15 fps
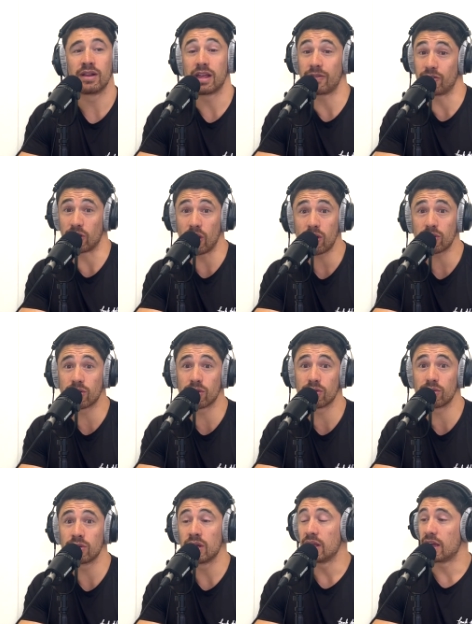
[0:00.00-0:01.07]
If you're not
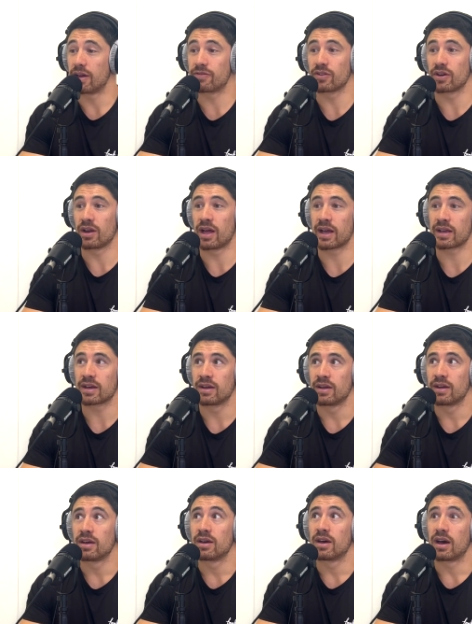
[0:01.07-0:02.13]
cool, if you're like,
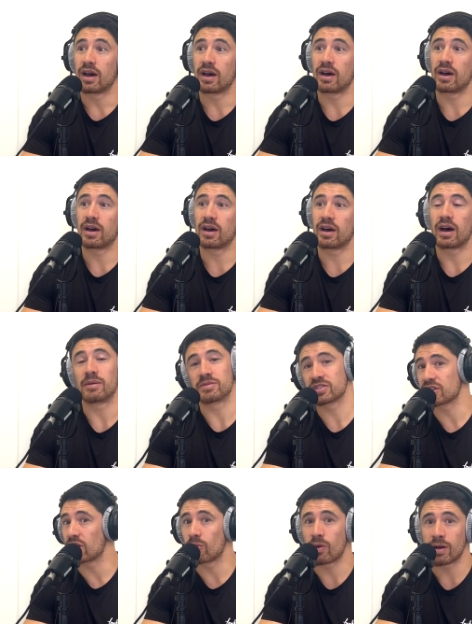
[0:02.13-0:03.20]
uh, I'm
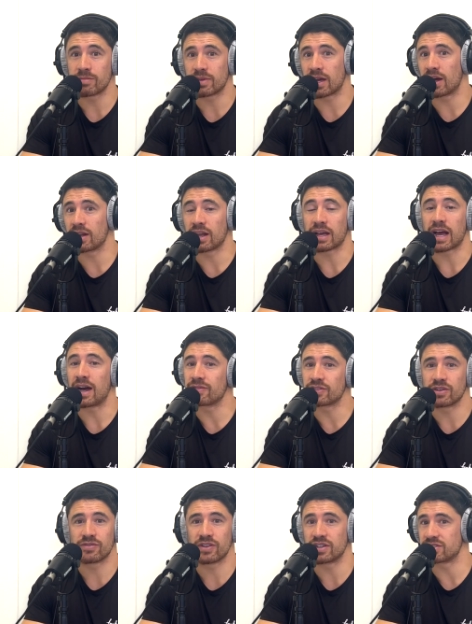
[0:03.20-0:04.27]
just going to wipe down like after
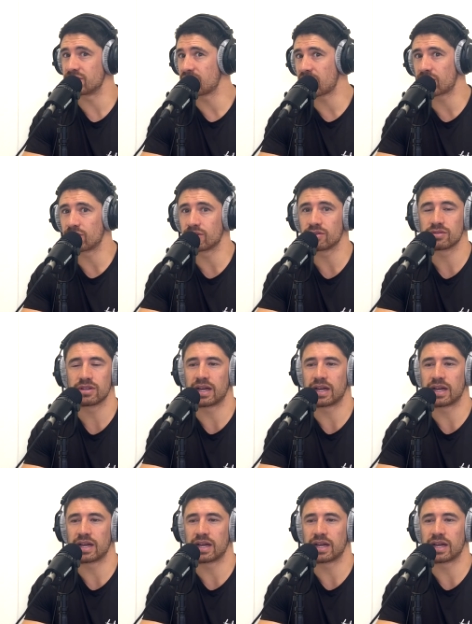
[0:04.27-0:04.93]
you finish, is that cool?